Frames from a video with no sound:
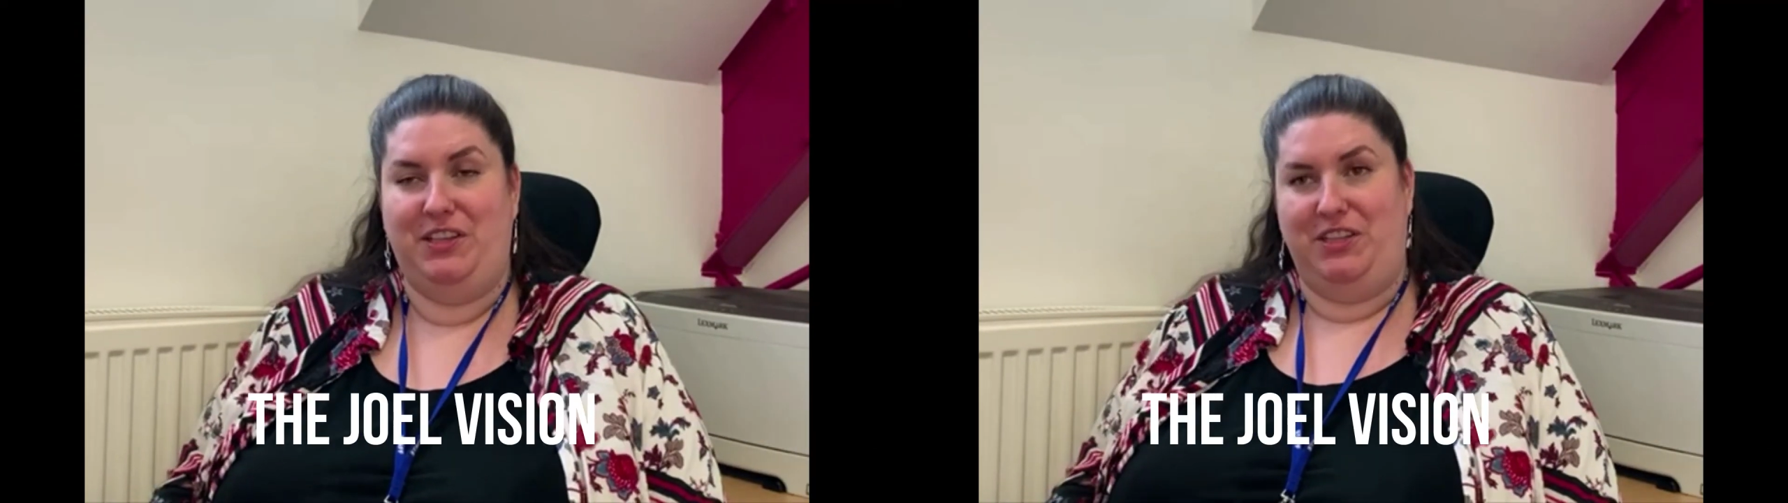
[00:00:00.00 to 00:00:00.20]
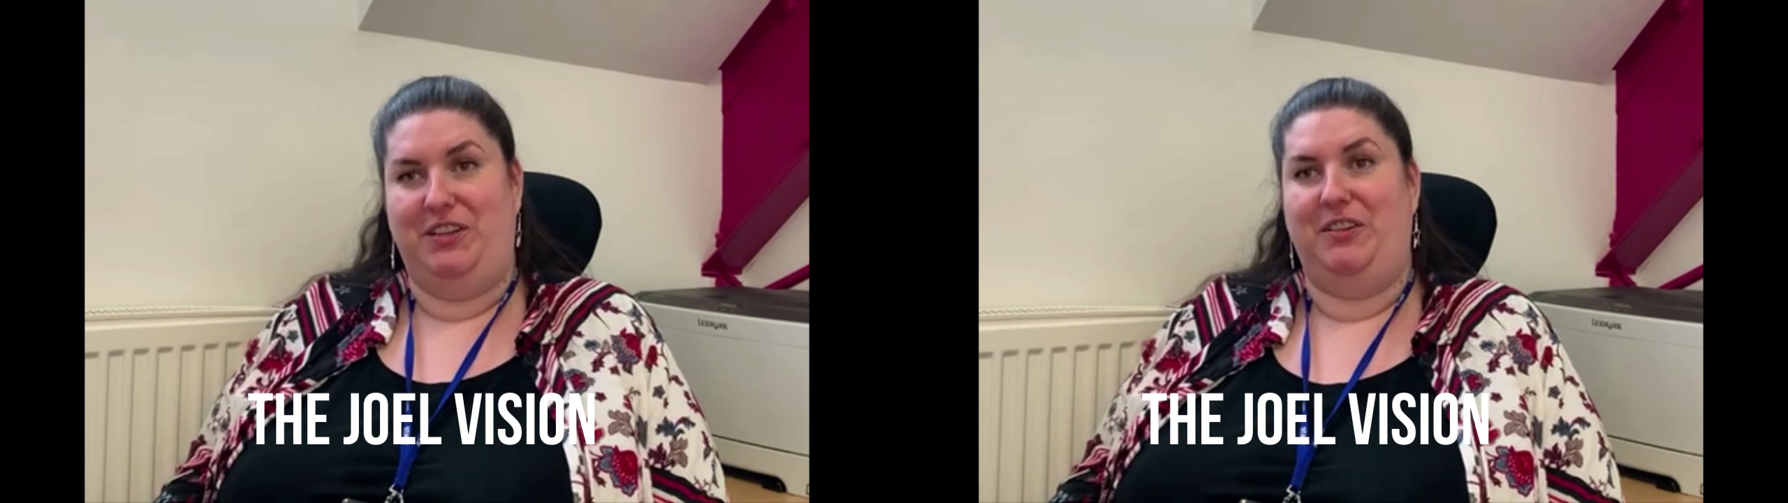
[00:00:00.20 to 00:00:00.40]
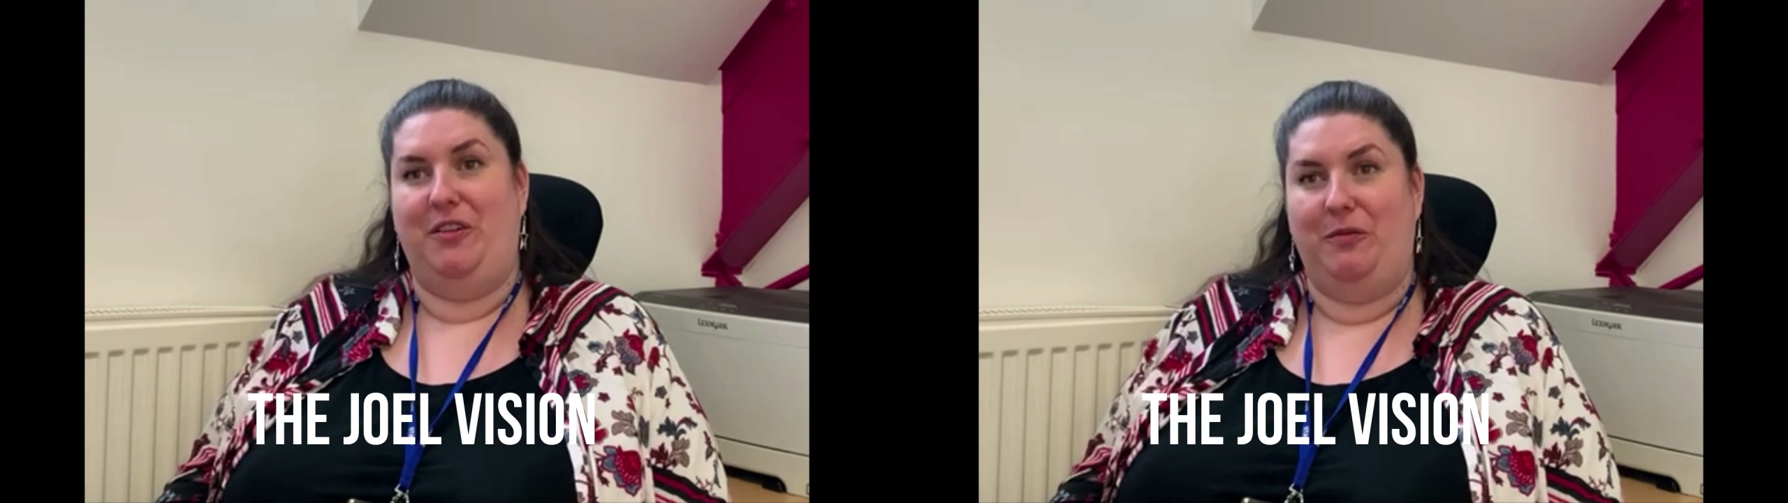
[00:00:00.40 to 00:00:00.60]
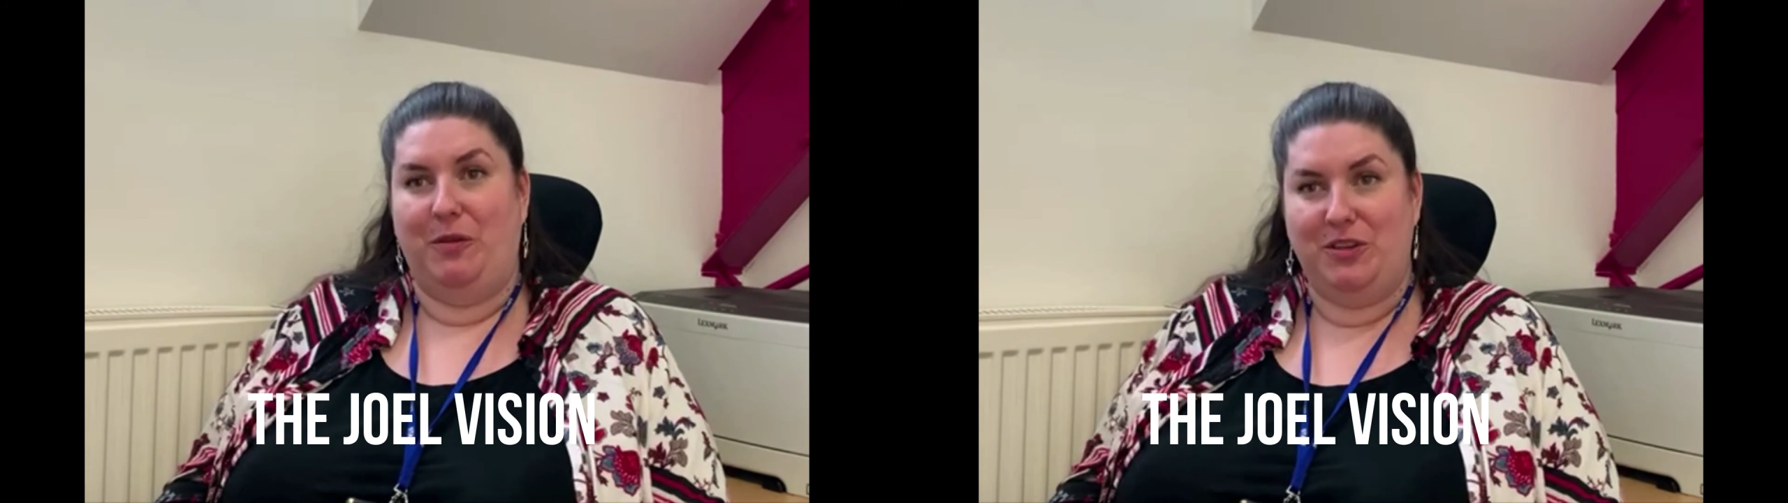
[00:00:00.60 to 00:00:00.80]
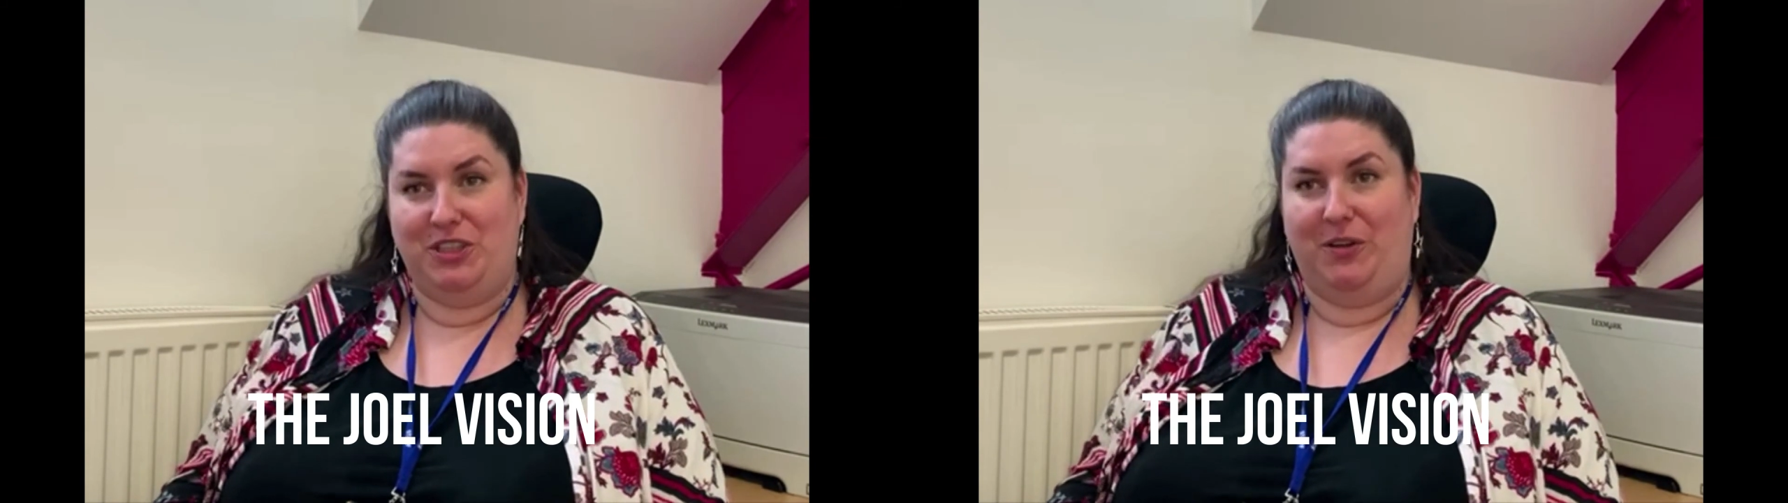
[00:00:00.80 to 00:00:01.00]
vision of
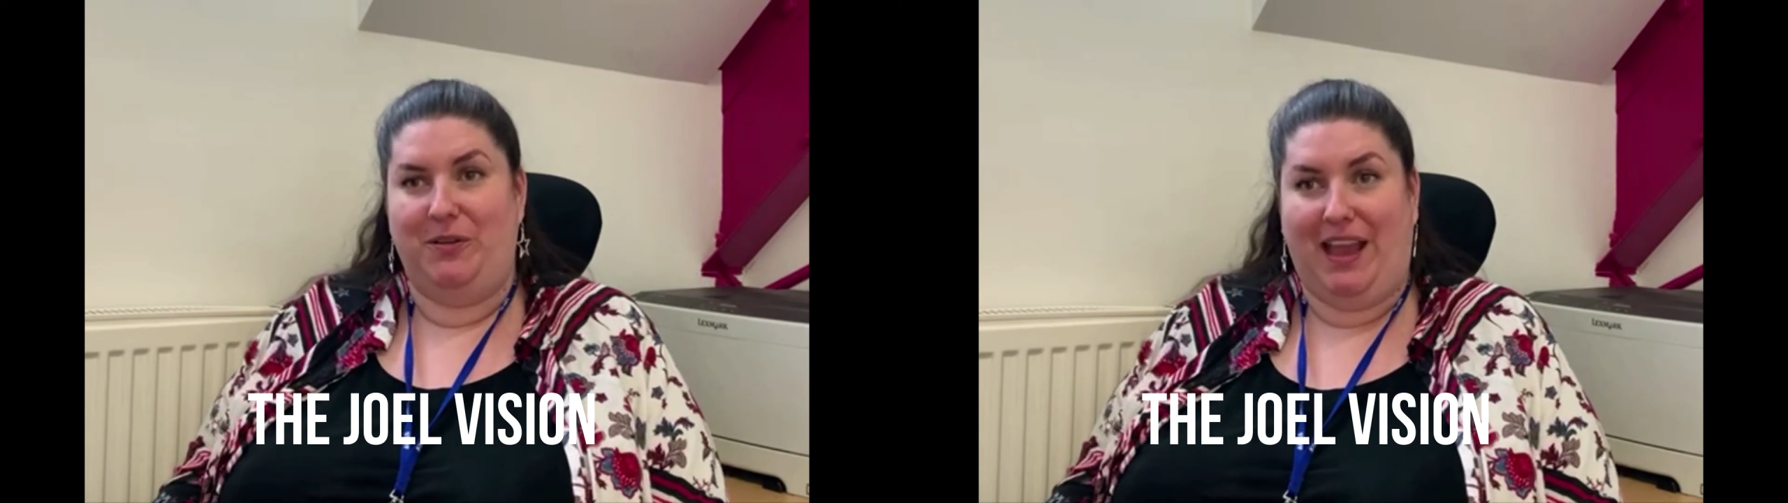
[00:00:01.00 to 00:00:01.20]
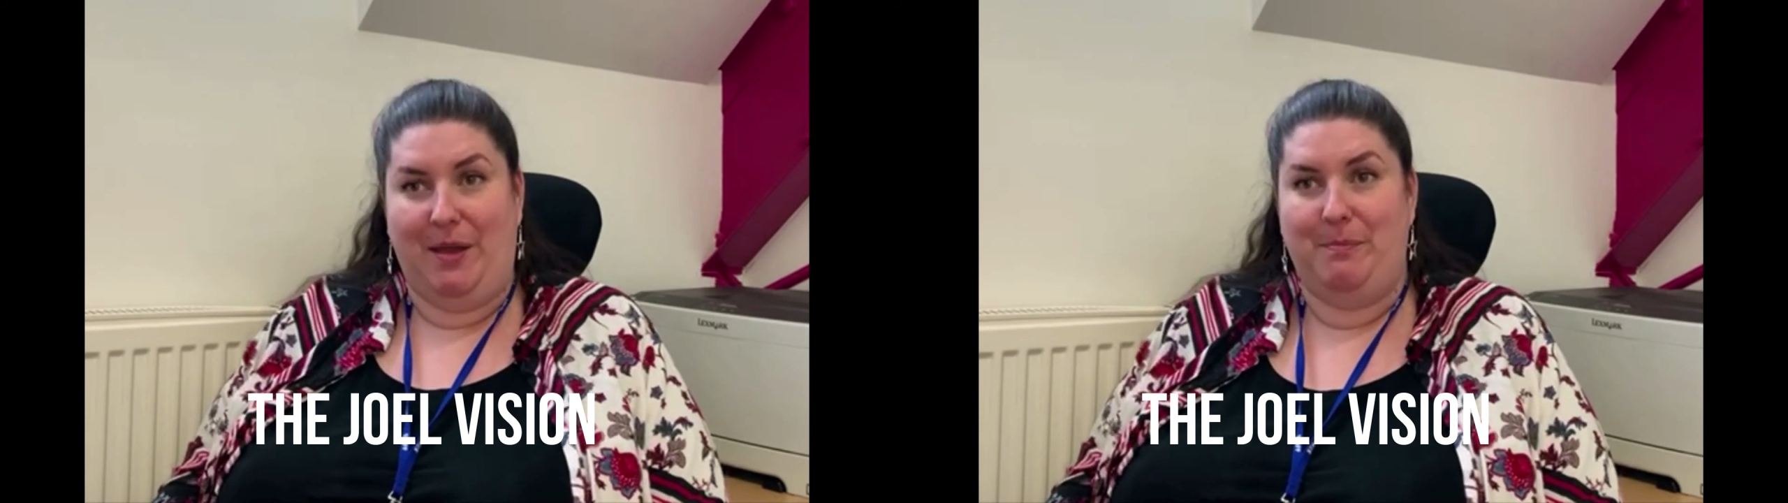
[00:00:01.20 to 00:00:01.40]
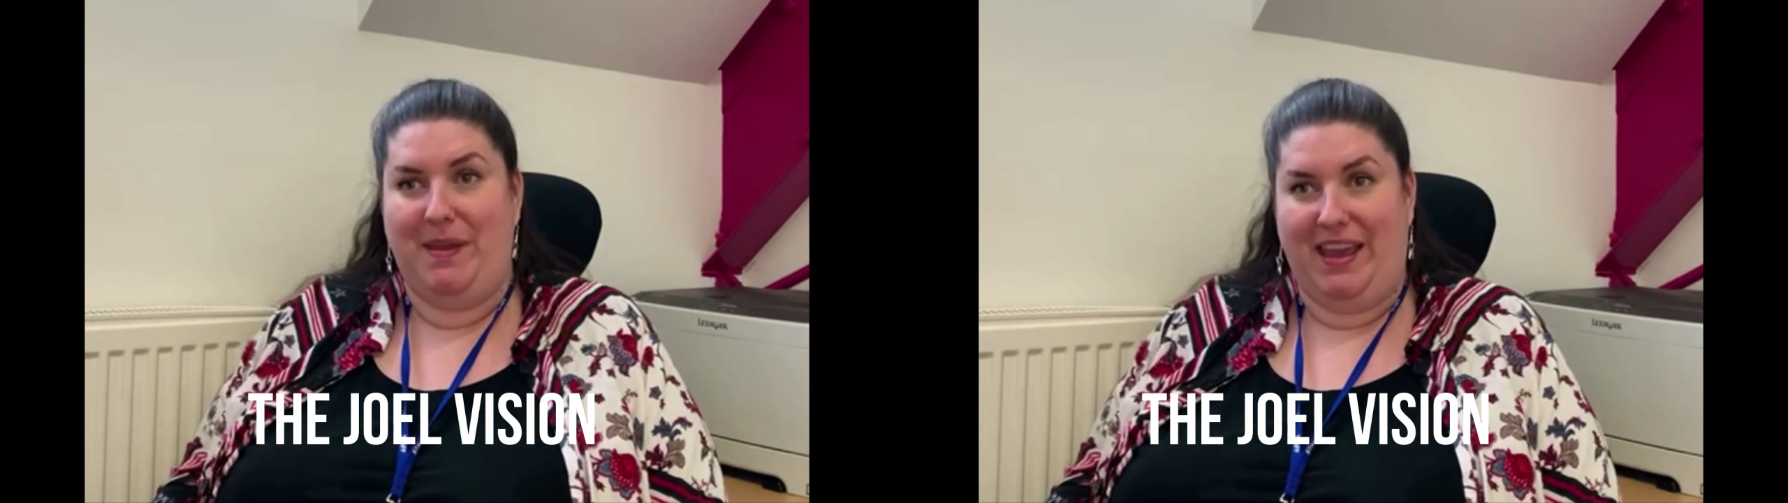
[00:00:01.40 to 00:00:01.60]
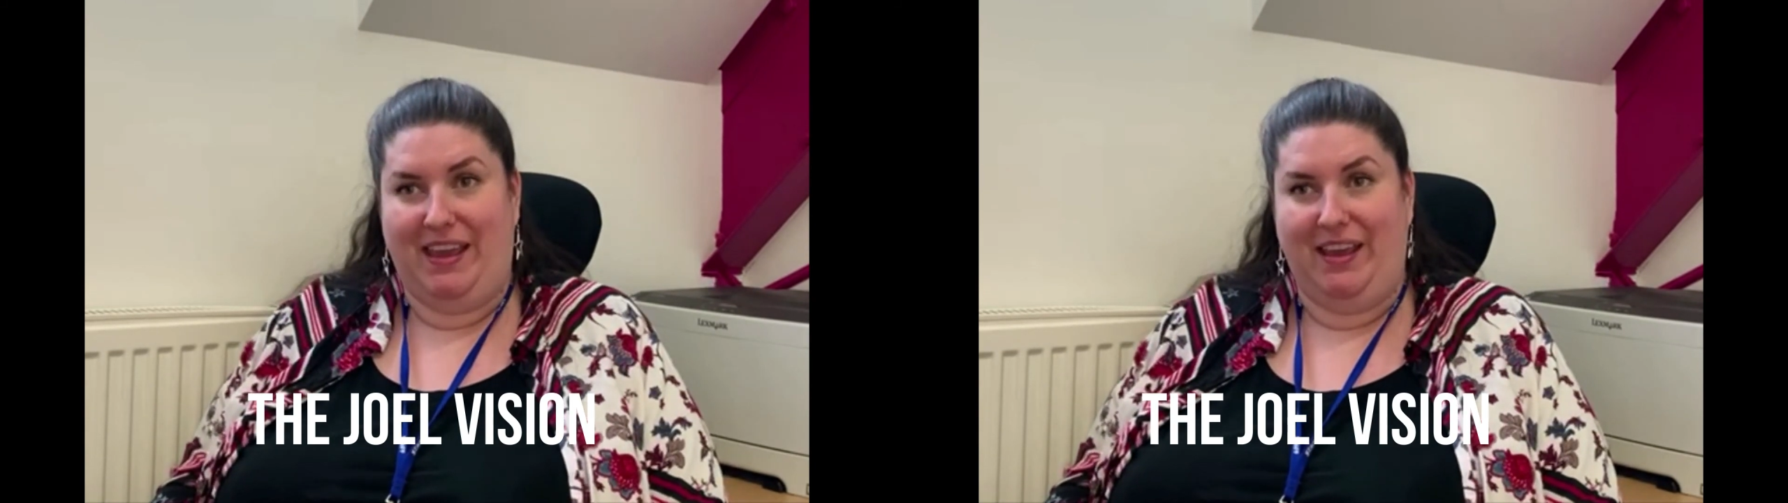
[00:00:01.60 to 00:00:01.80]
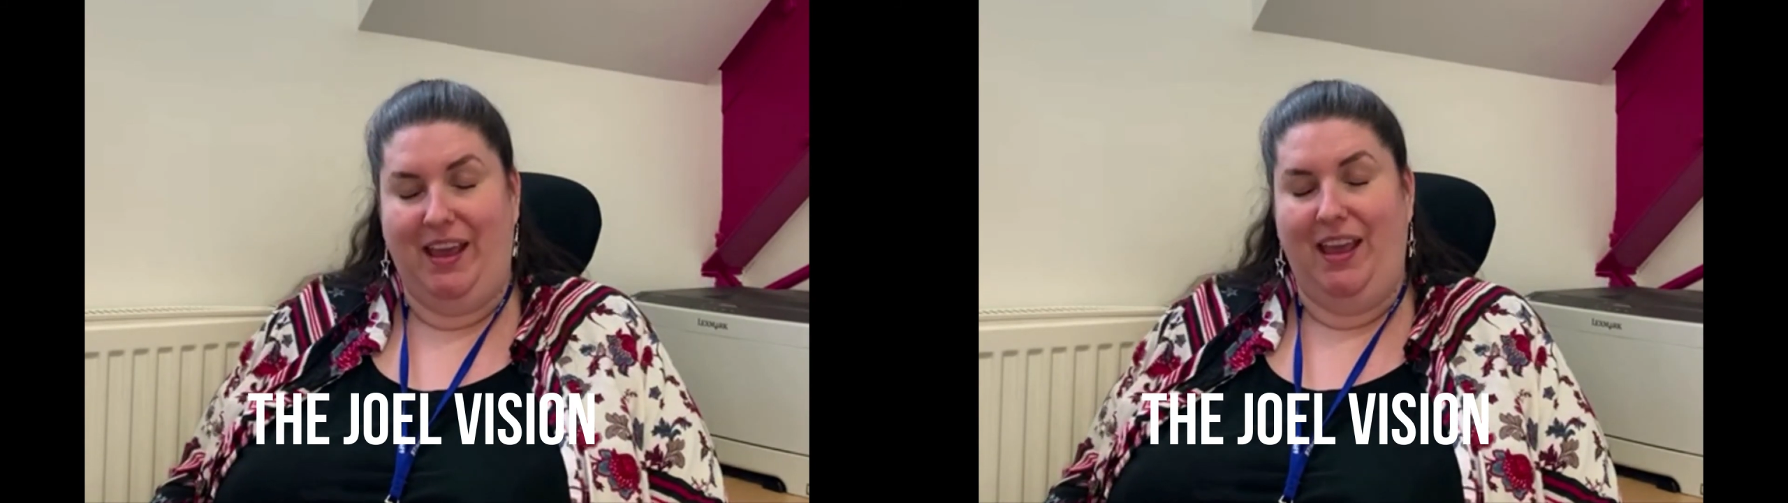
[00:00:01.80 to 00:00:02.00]
what Joel can
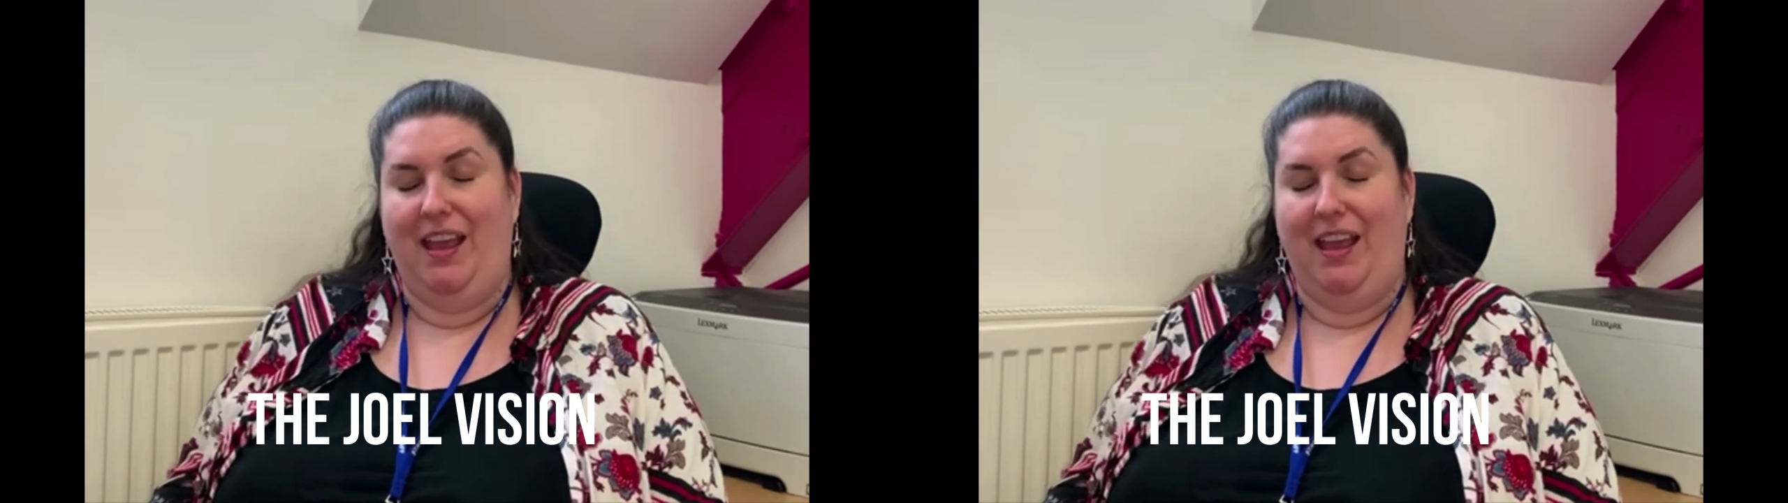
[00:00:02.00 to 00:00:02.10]
be